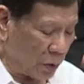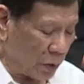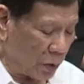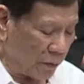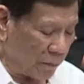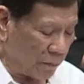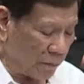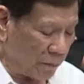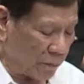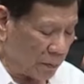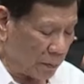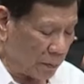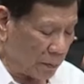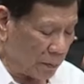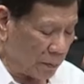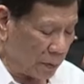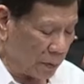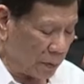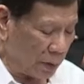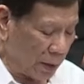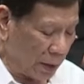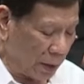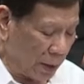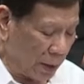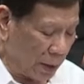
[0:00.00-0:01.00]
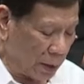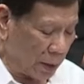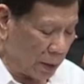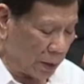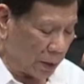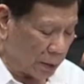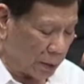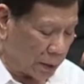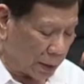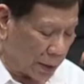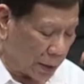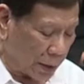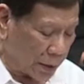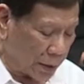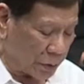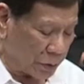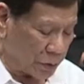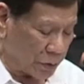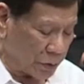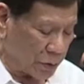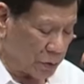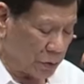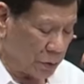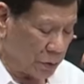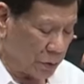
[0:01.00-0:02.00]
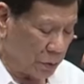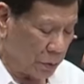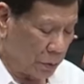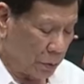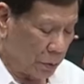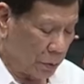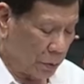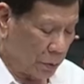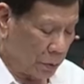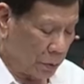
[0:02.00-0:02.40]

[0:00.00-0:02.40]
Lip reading: away from illegal drugs.